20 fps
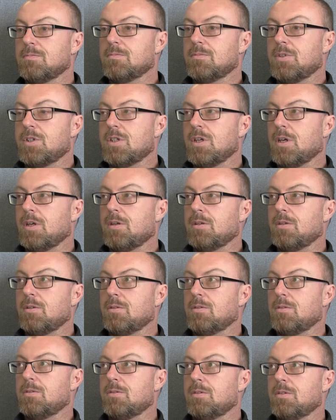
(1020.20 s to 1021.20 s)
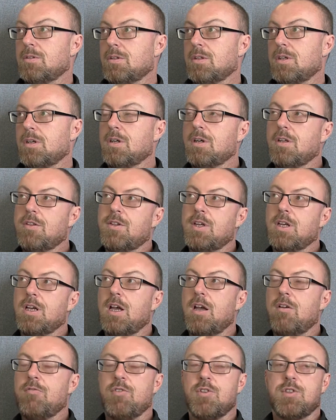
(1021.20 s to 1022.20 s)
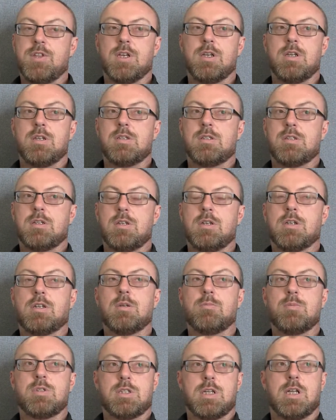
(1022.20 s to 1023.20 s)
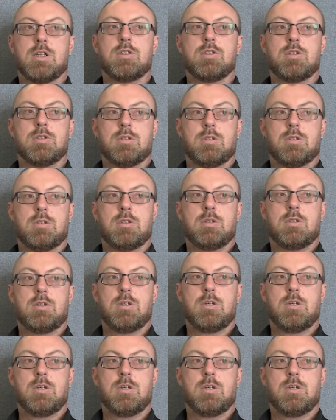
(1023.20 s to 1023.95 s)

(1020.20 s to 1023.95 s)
So I think everything is circumstantial